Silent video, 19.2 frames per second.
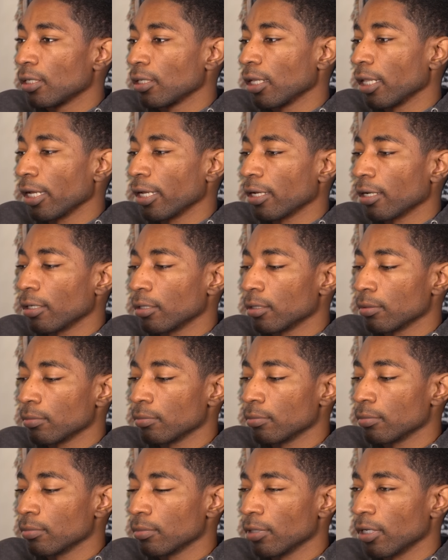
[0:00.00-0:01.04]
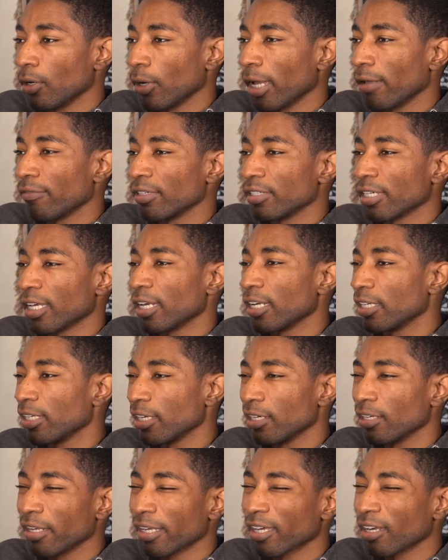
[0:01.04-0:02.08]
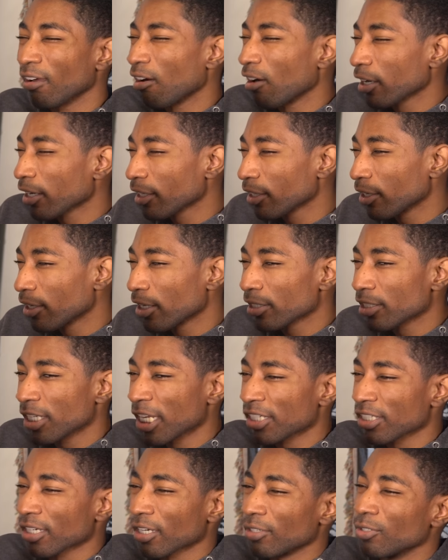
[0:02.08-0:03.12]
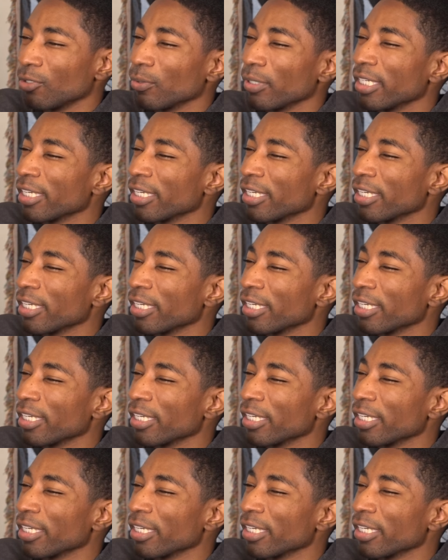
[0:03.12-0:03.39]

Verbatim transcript: like um you know having to kind of get like an Oculus and that's like a new